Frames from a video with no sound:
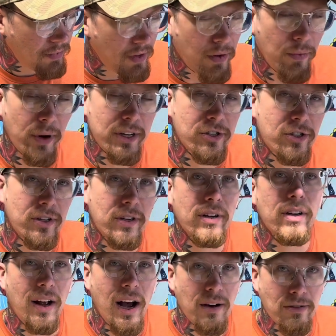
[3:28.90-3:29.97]
which
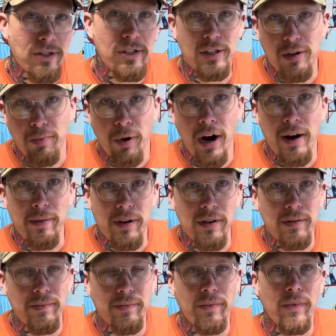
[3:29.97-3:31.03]
houses the primer,
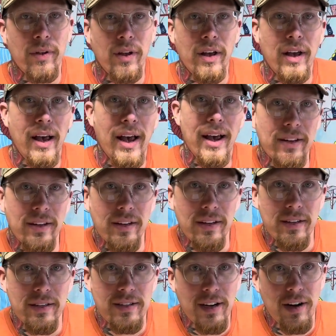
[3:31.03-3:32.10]
and
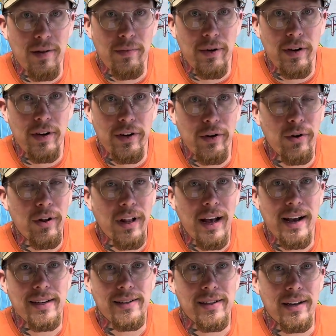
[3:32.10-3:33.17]
some
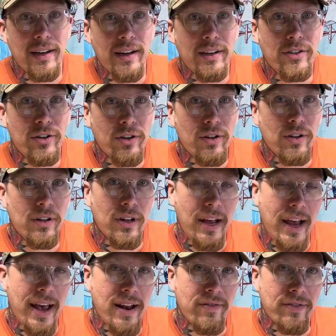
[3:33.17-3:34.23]
utilize an integral
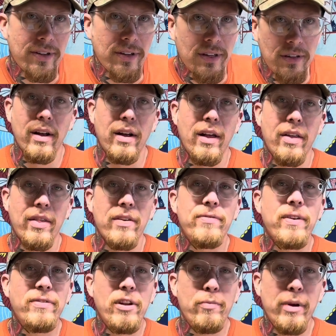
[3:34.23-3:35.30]
anvil. The
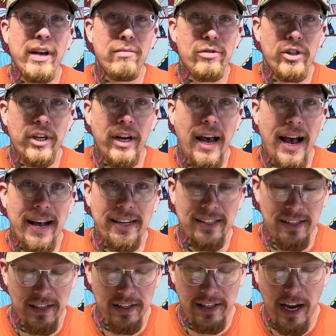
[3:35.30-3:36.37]
50 BMG
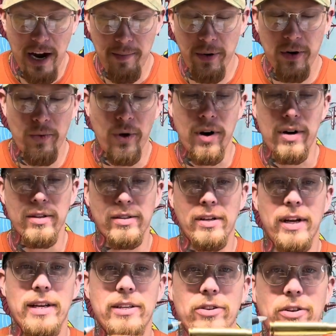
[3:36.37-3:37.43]
has tapered walls,
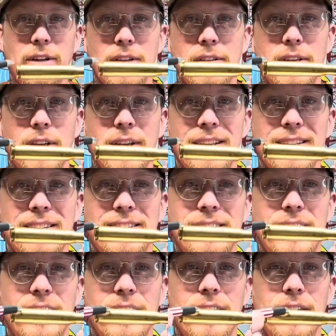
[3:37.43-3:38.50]
as you can
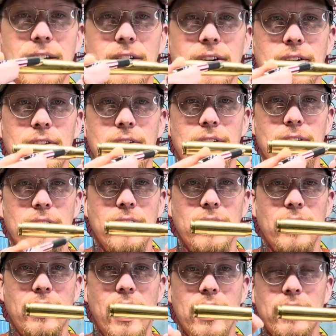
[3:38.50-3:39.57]
see here,
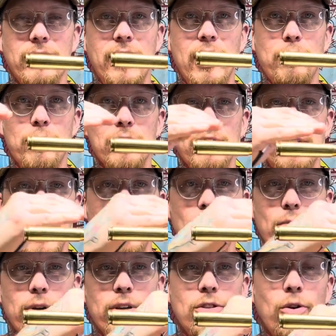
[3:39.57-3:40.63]
kind of tapers
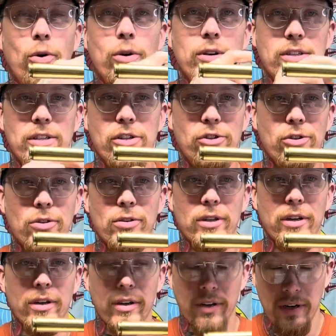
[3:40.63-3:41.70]
downward towards the shoulder.